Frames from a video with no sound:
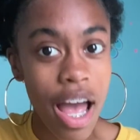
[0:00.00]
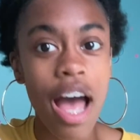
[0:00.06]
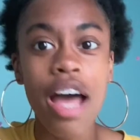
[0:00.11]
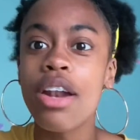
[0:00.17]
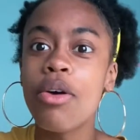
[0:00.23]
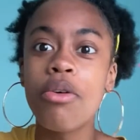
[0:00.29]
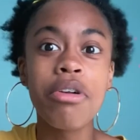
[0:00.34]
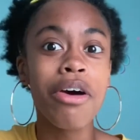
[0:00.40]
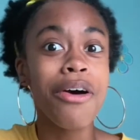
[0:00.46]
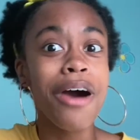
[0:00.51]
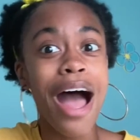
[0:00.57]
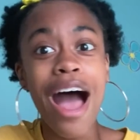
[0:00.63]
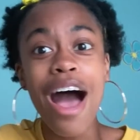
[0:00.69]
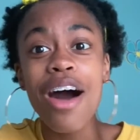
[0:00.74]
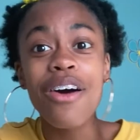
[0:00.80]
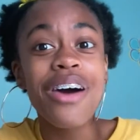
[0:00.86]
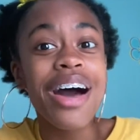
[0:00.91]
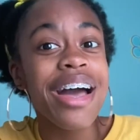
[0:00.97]
I don't know
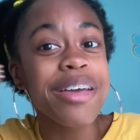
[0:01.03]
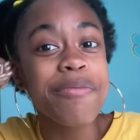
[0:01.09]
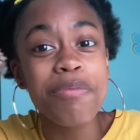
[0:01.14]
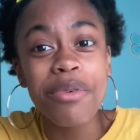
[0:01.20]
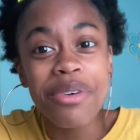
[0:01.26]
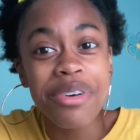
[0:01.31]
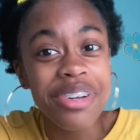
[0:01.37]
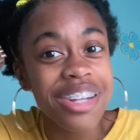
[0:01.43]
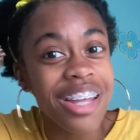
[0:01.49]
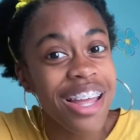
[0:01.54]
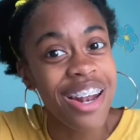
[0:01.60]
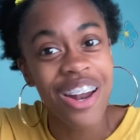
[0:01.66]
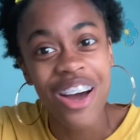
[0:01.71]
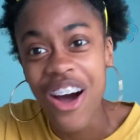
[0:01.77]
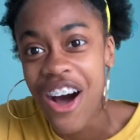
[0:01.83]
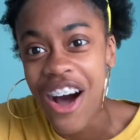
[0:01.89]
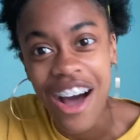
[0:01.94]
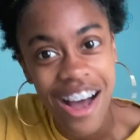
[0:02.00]
how I pulled it
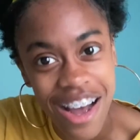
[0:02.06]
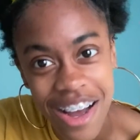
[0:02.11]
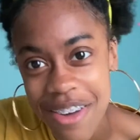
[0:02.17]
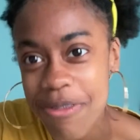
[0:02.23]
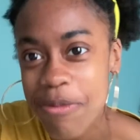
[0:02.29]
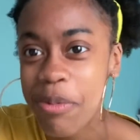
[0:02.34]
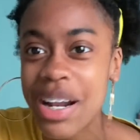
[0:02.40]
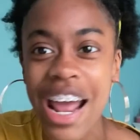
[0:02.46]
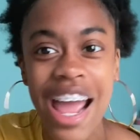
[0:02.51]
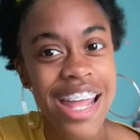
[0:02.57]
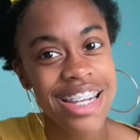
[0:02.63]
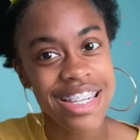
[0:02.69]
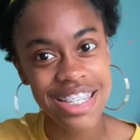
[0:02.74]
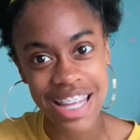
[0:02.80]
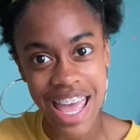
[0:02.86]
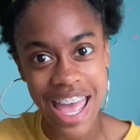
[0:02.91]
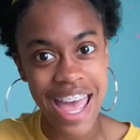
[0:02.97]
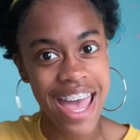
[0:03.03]
off, but
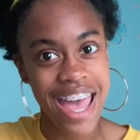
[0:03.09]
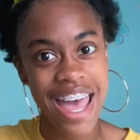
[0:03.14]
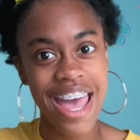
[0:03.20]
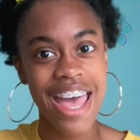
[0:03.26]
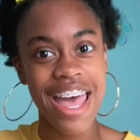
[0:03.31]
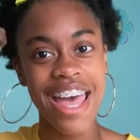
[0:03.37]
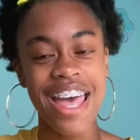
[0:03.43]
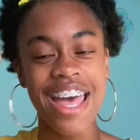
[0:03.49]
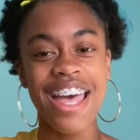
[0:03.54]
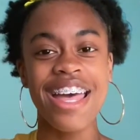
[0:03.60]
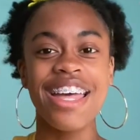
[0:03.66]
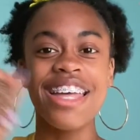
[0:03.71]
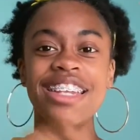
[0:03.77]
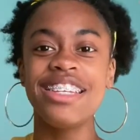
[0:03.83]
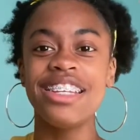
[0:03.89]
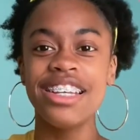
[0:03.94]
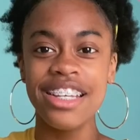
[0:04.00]
I did.